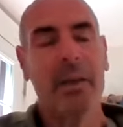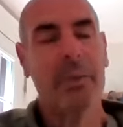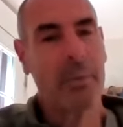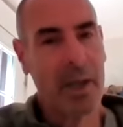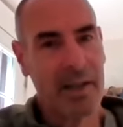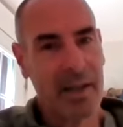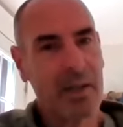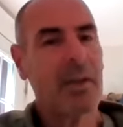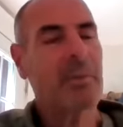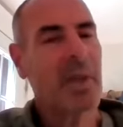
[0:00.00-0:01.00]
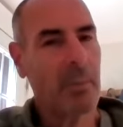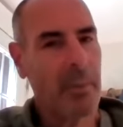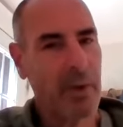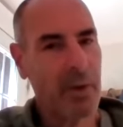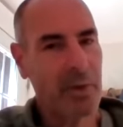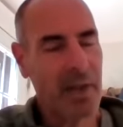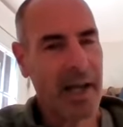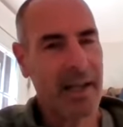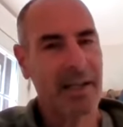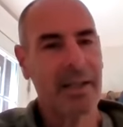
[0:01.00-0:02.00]
when I say to them, tell me about your
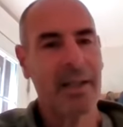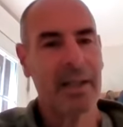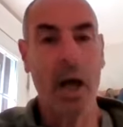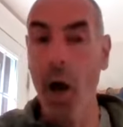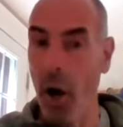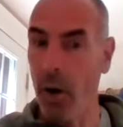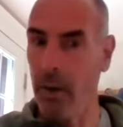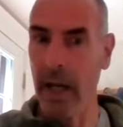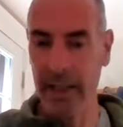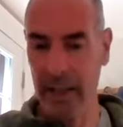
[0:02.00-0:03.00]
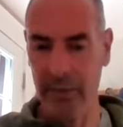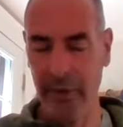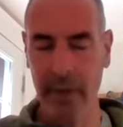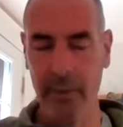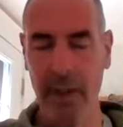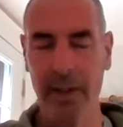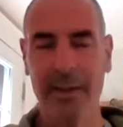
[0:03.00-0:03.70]
diet. And they say, oh, I eat very well.